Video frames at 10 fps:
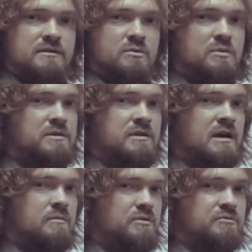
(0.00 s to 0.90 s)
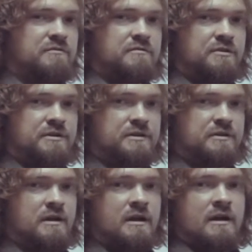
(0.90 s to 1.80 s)
You will not be
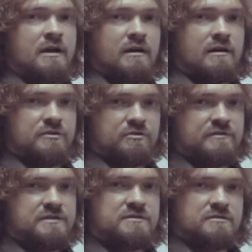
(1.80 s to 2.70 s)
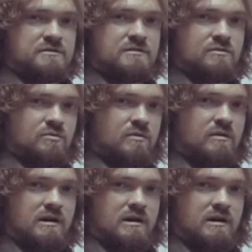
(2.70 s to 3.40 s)
referring your visitors to